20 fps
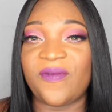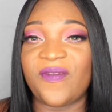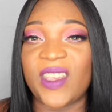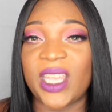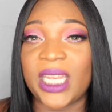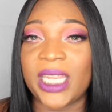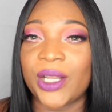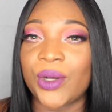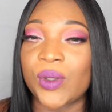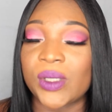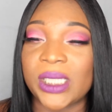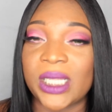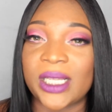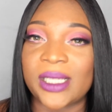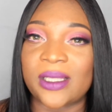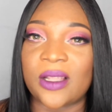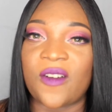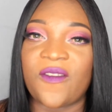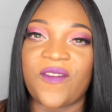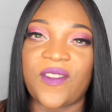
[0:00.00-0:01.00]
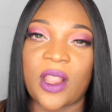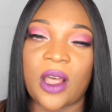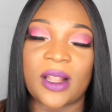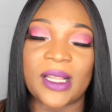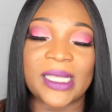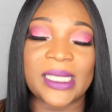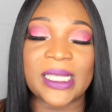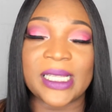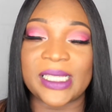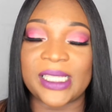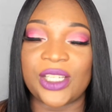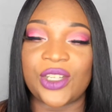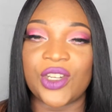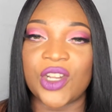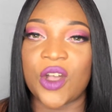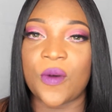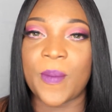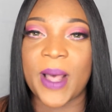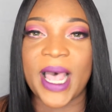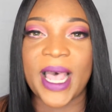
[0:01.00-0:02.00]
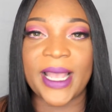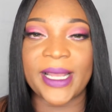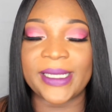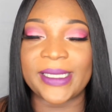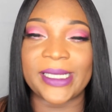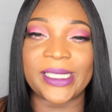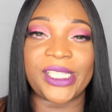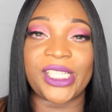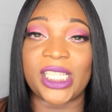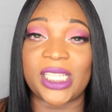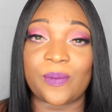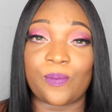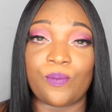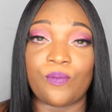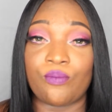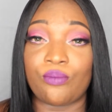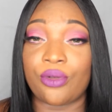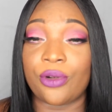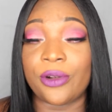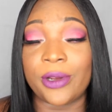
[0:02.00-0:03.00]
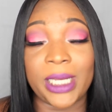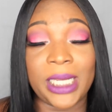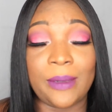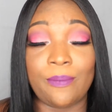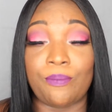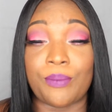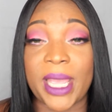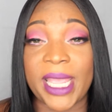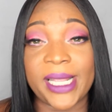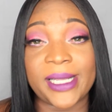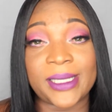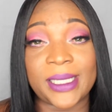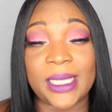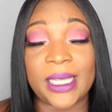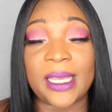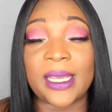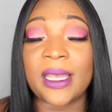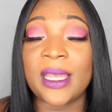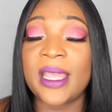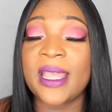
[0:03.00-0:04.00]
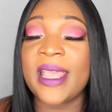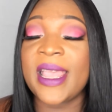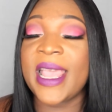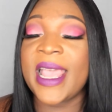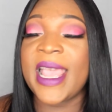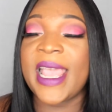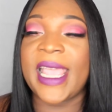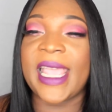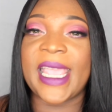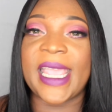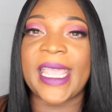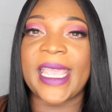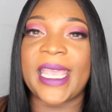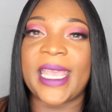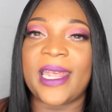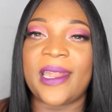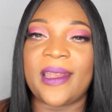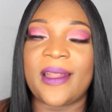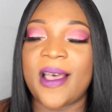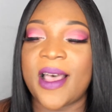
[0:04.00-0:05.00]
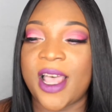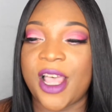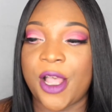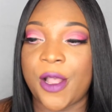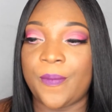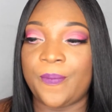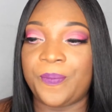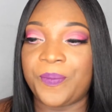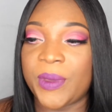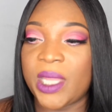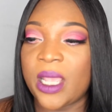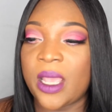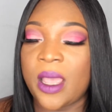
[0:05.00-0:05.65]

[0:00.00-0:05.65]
videos look so flawless, because you know mine is just pretty basic. And